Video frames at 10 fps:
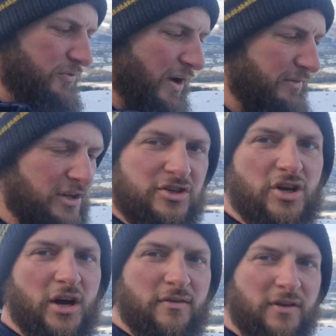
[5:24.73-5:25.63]
travel
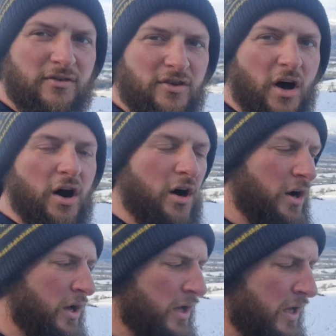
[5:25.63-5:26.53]
insurance or
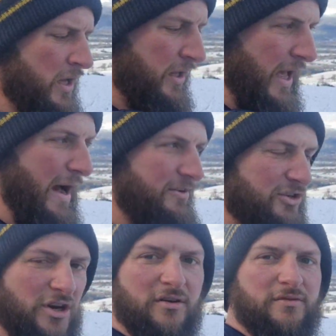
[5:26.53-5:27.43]
car
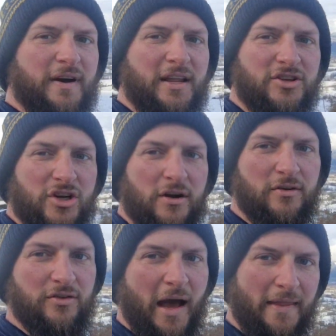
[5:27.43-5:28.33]
insurance, van
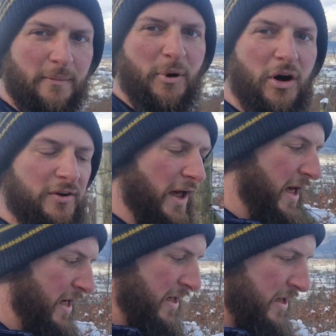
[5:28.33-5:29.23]
insurance at the
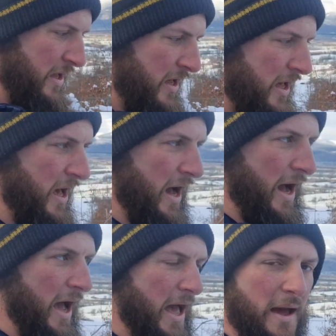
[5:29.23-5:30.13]
border.
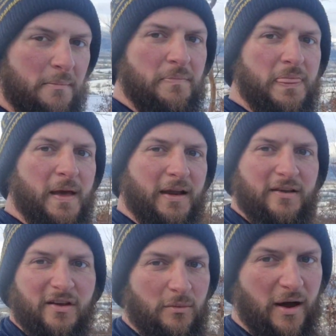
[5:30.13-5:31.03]

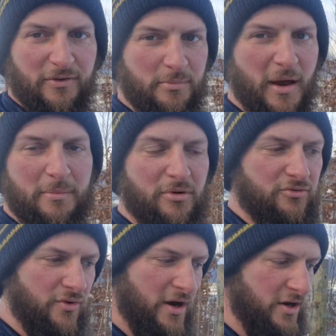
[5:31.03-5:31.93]
Like, is it worth the paper
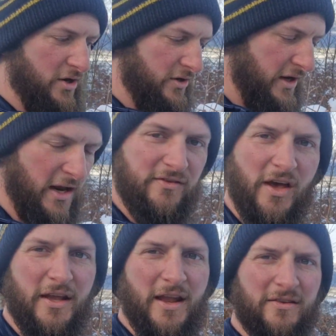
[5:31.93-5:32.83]
it's written on? Is
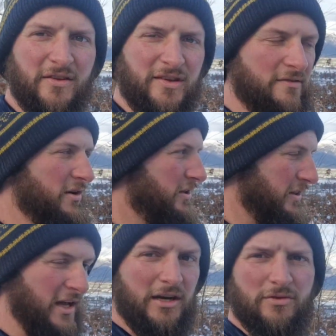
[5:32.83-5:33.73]
it a necessary
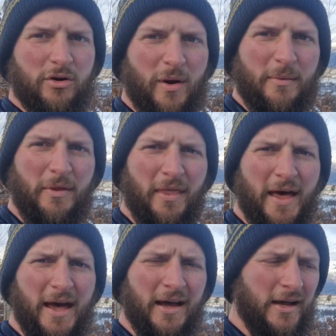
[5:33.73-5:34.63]
legal requirement
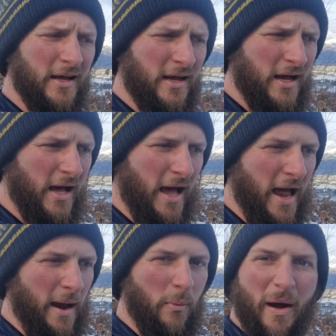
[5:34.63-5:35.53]

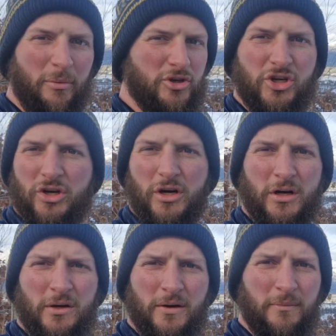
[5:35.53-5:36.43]
there? Where would you
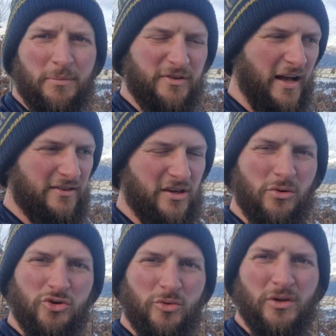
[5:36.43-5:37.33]
go besides the
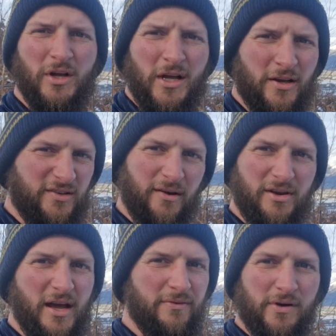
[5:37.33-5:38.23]
usual
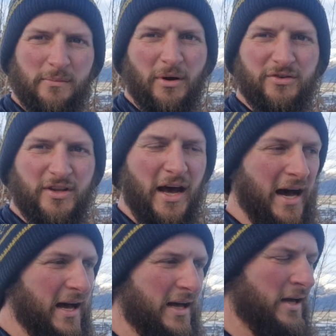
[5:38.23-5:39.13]
Sarajevo,
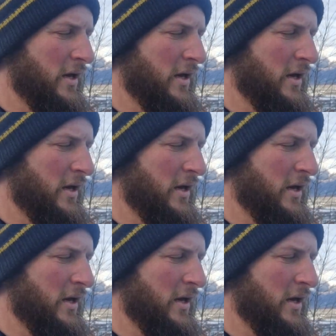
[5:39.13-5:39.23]
Mostar,